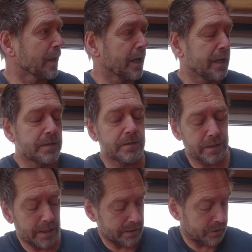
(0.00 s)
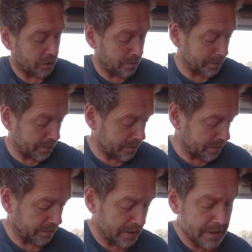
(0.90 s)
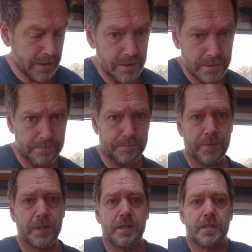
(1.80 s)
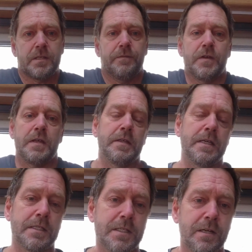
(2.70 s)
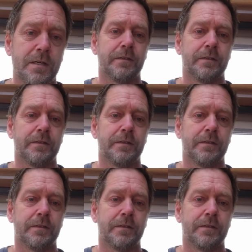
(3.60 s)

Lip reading: and the next job on the horizon is to fit this.